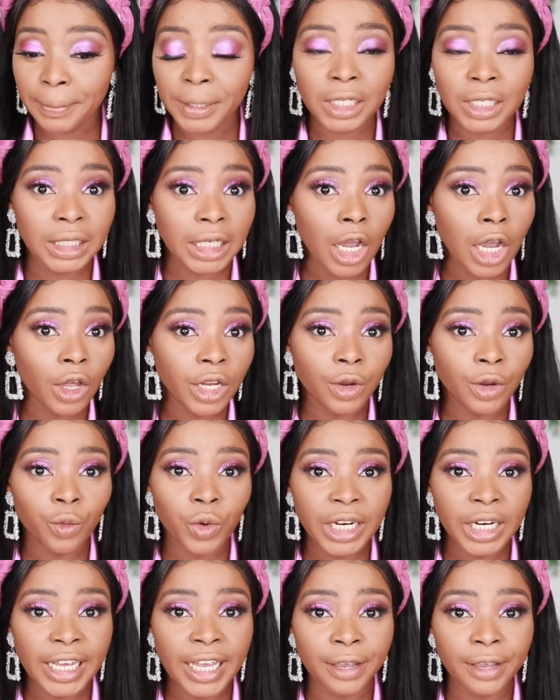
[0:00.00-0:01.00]
because the honey
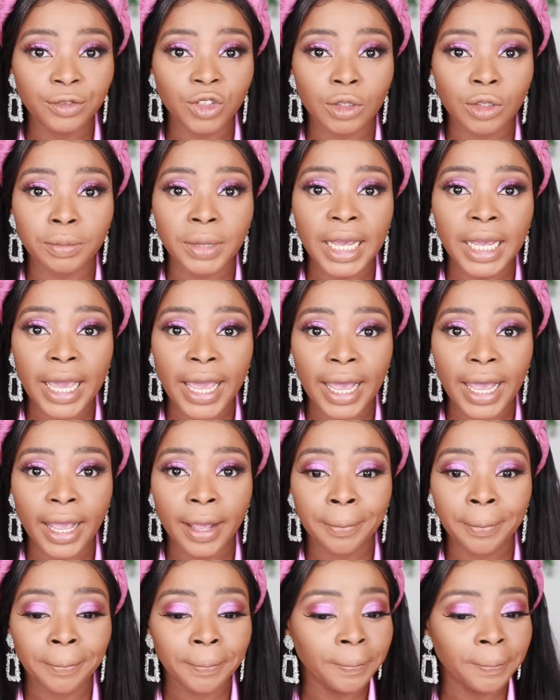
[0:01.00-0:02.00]
really gives me